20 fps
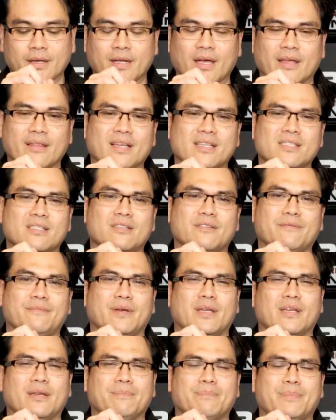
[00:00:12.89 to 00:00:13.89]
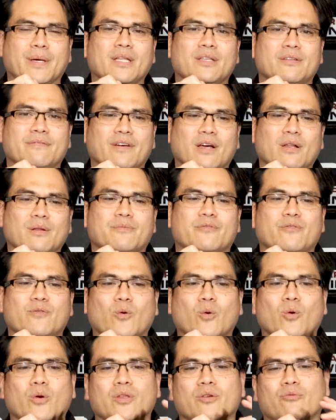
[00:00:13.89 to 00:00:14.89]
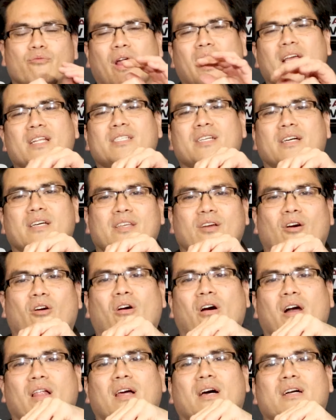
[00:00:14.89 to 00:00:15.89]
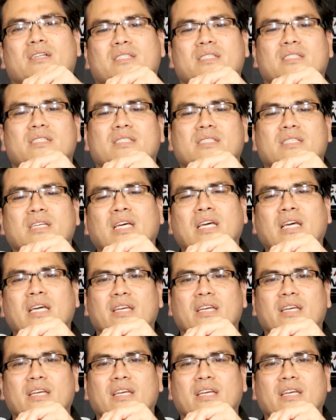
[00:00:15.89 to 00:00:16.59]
Now these are being developed for your Ranger, your Hiluxes,